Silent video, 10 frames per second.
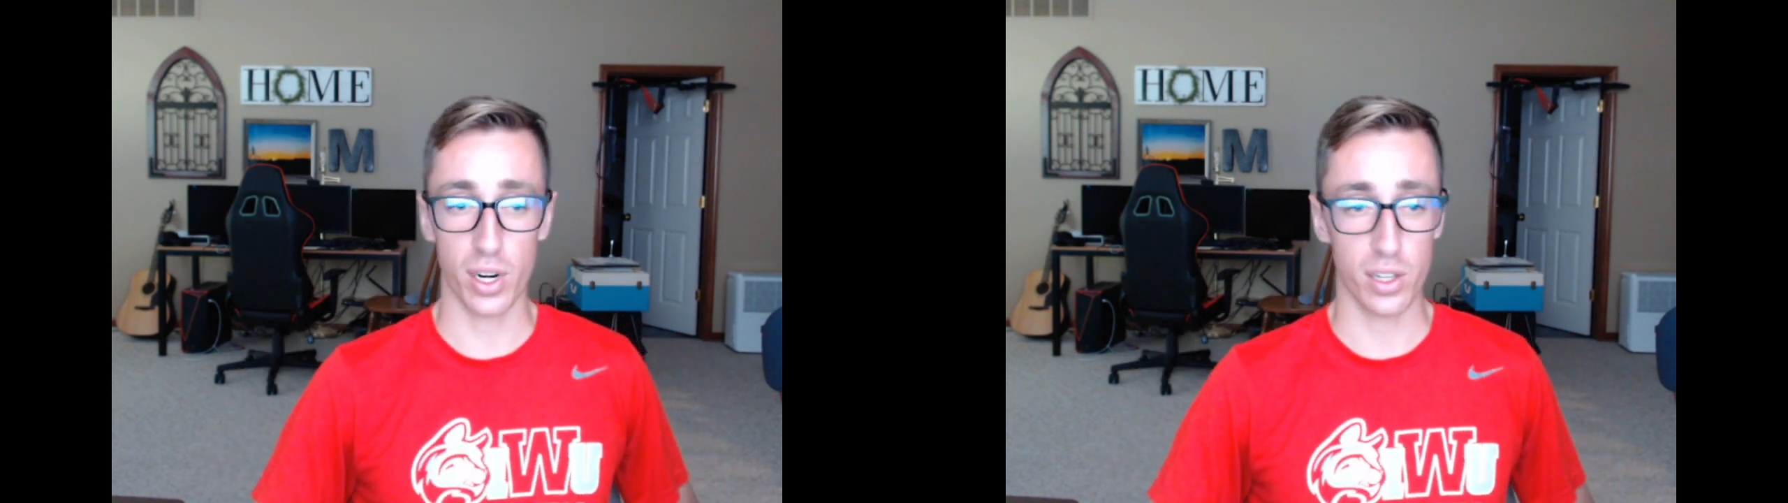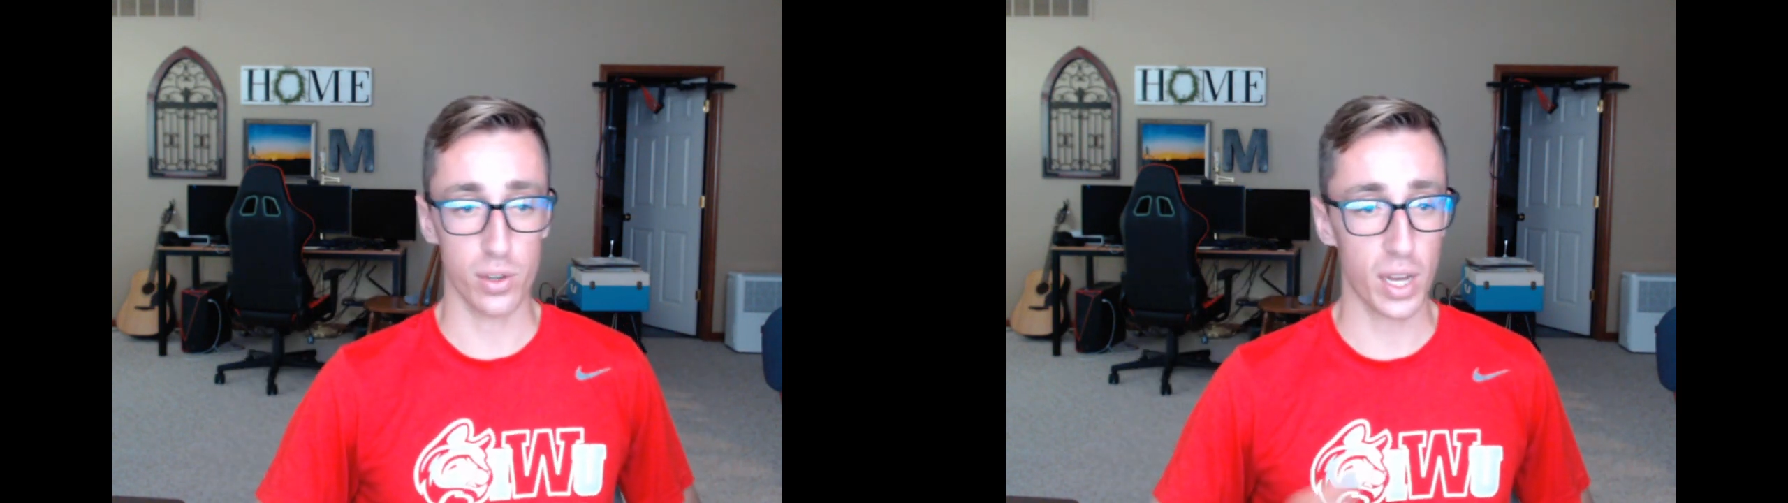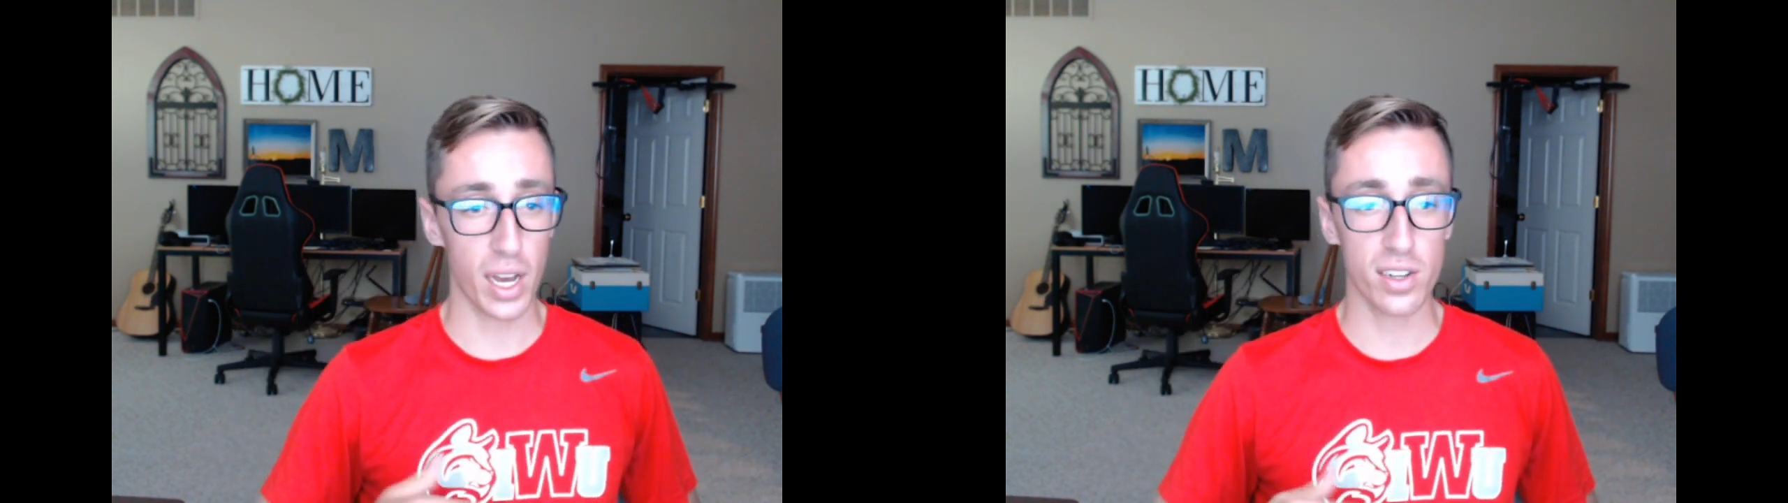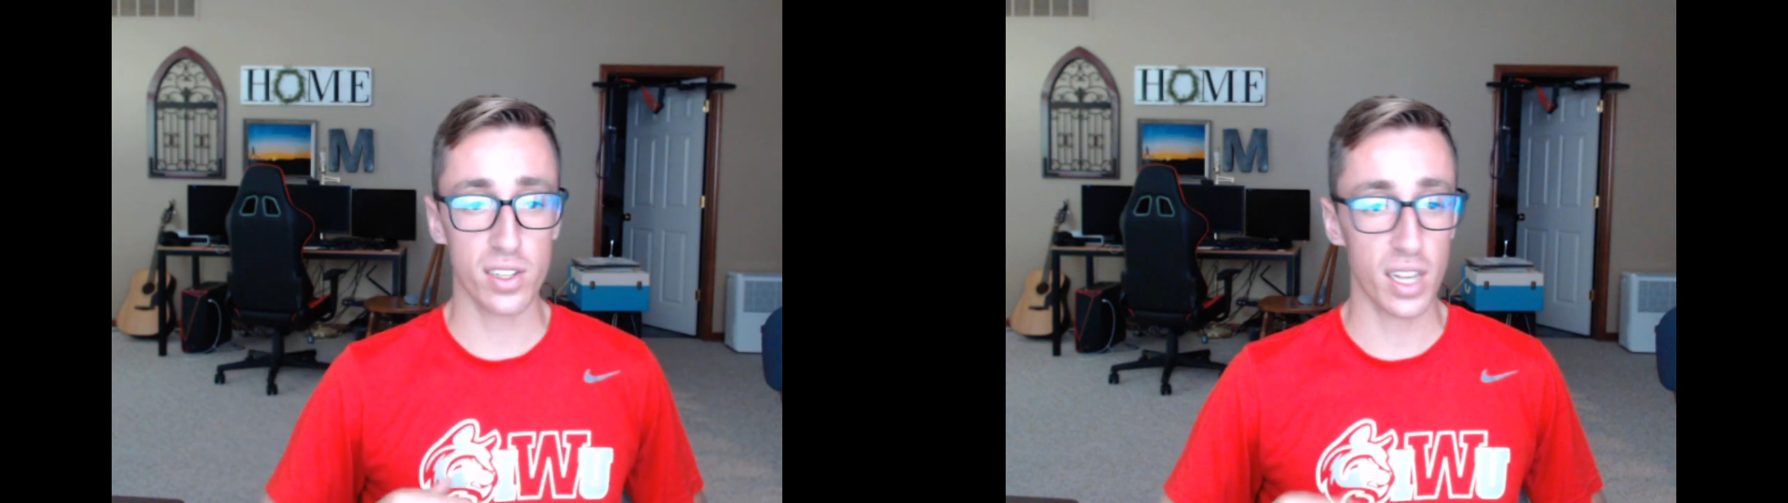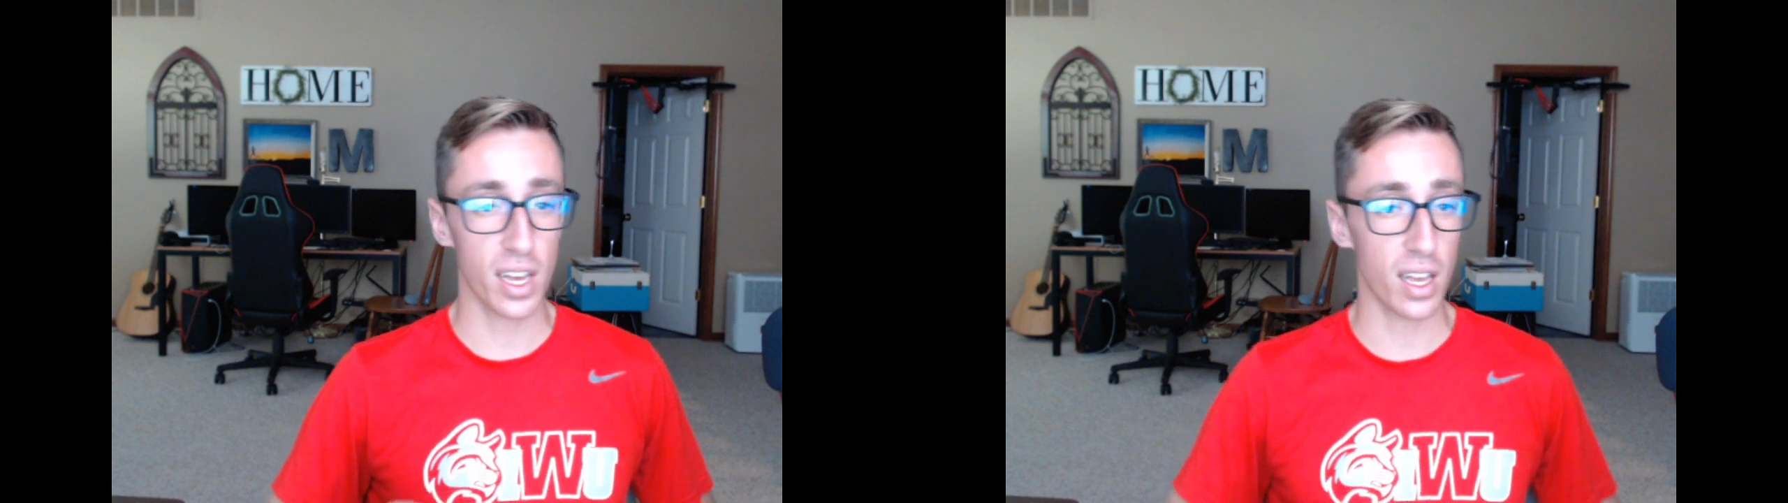You got to
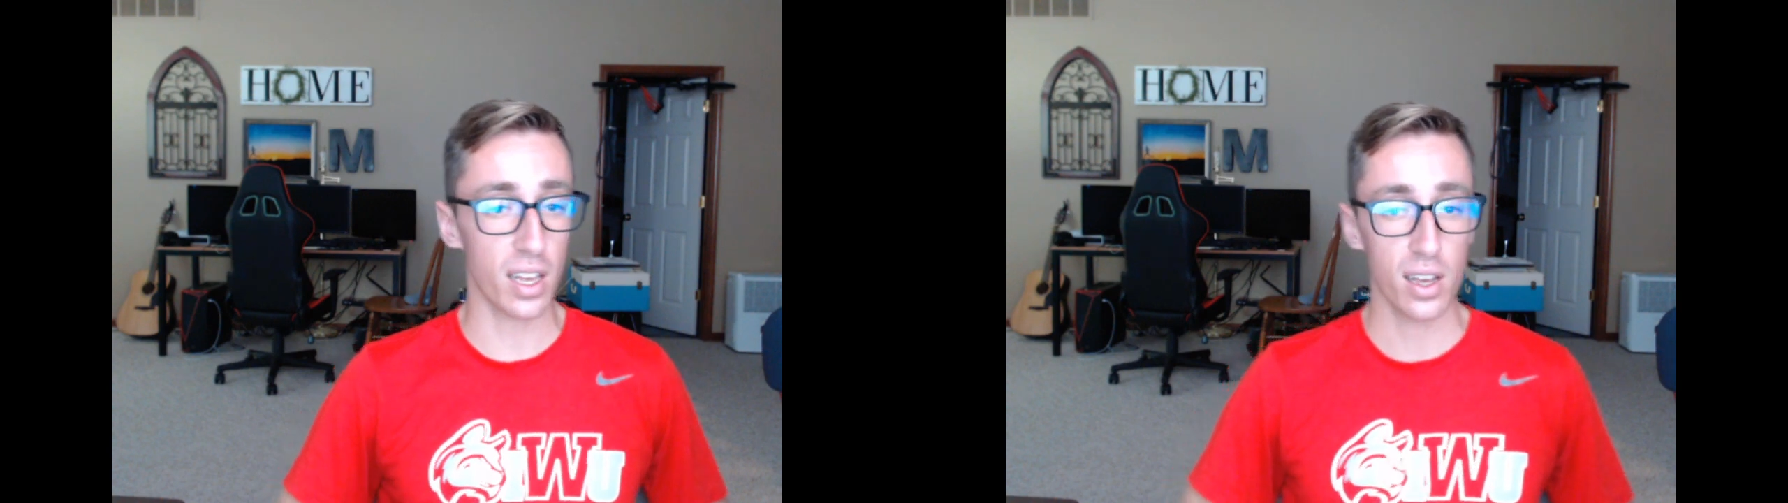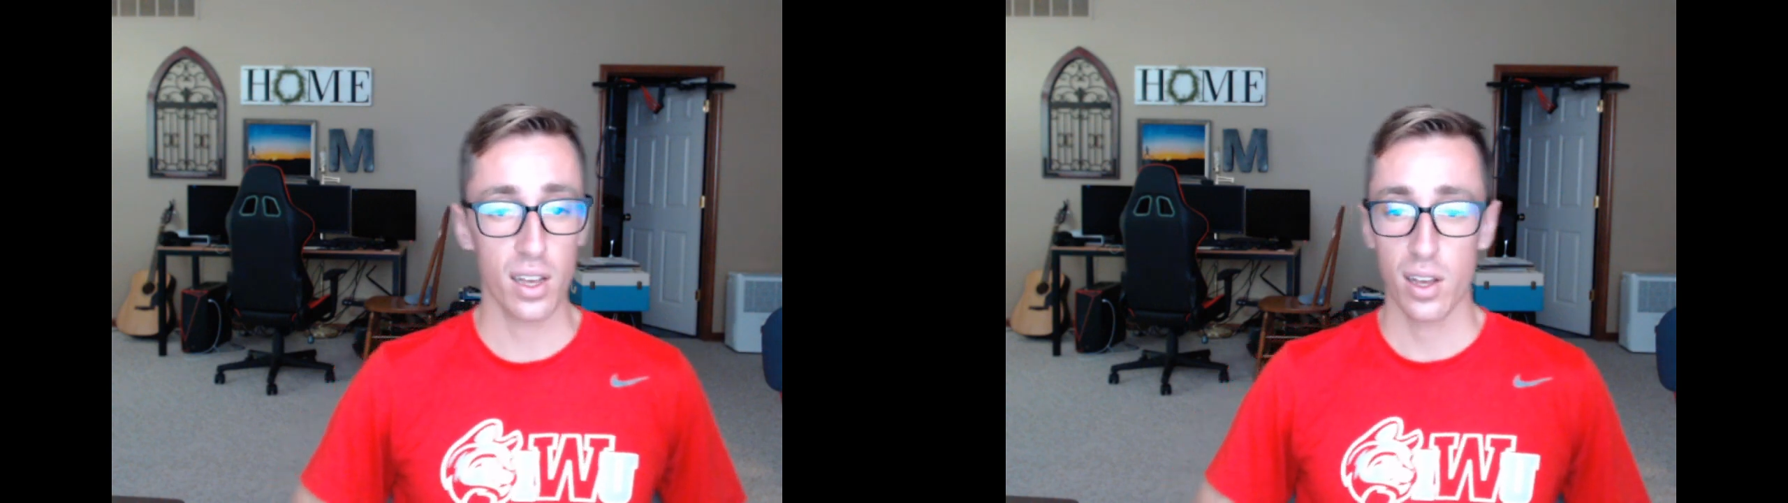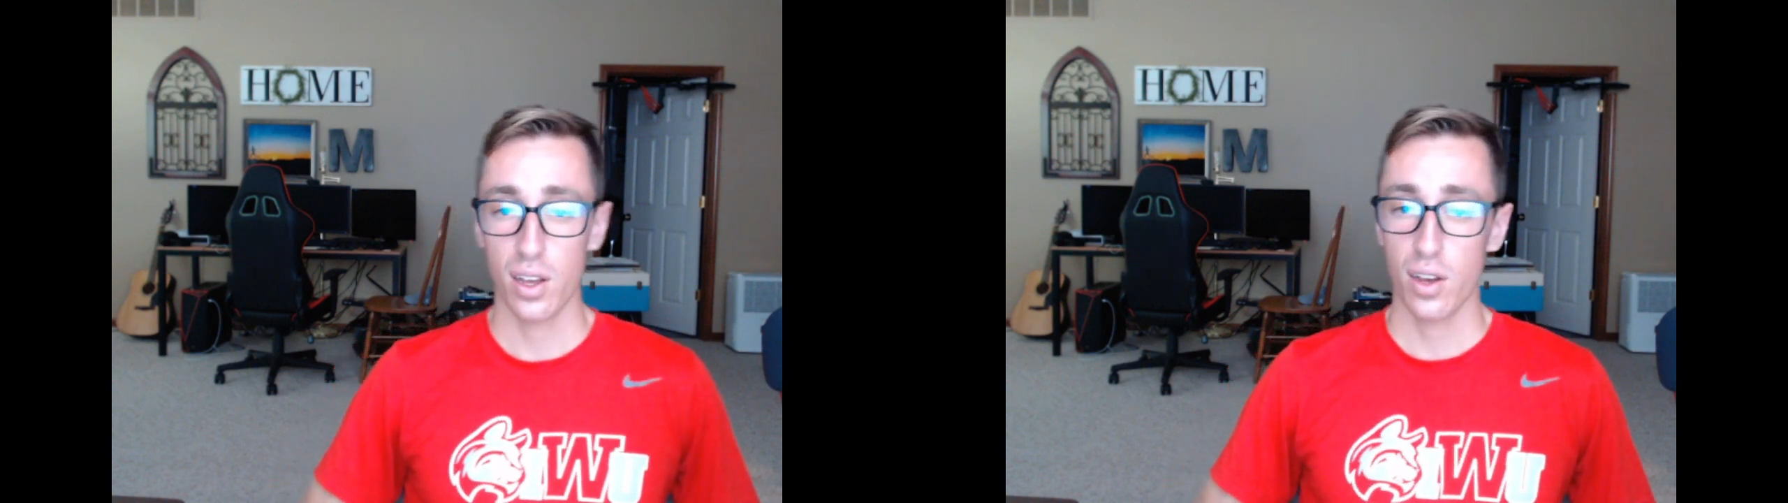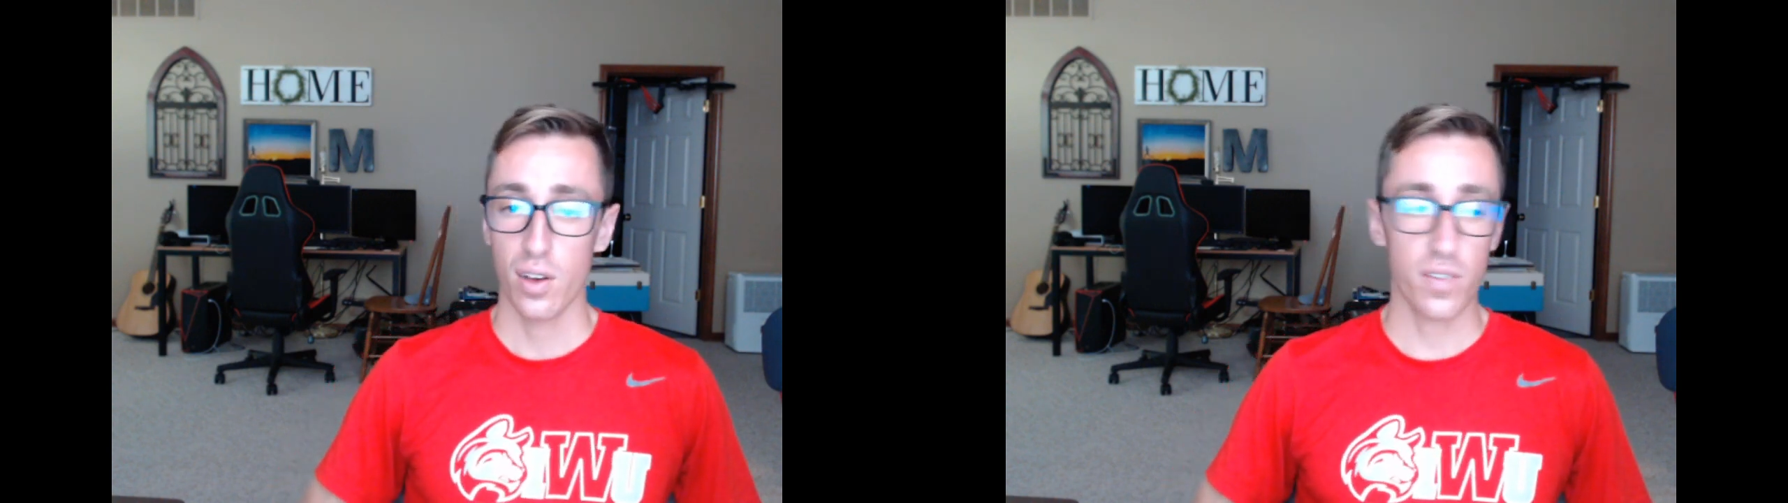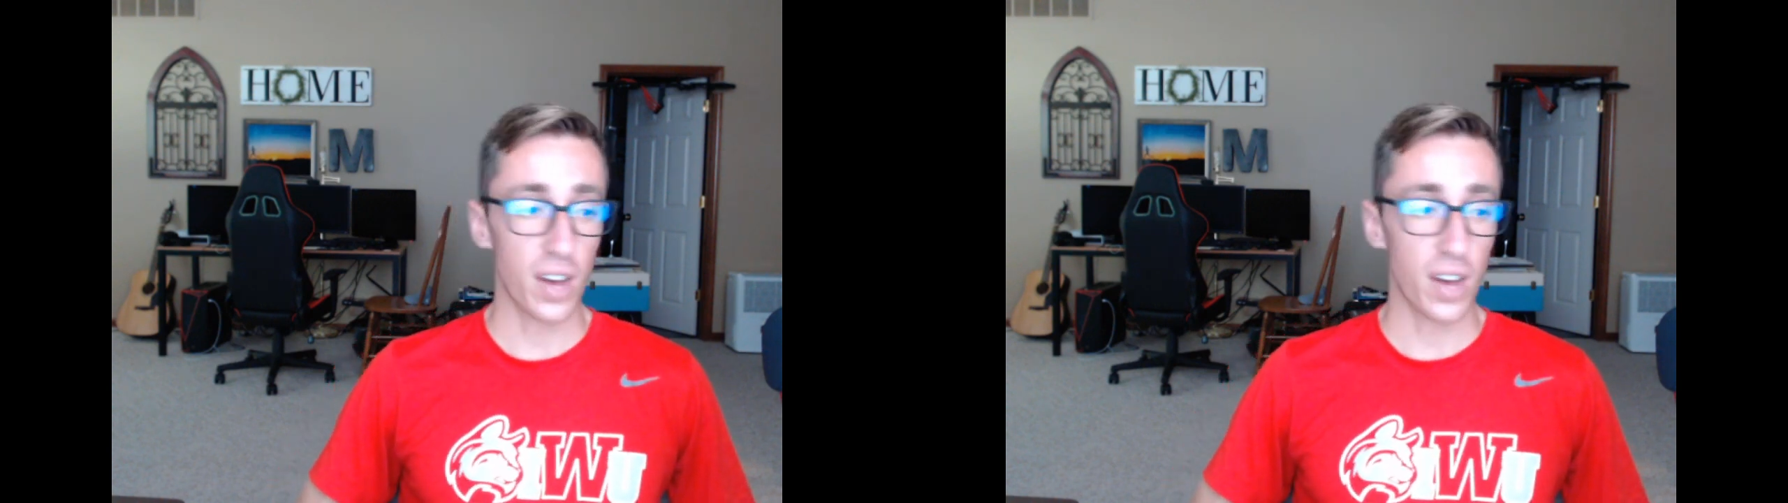stay five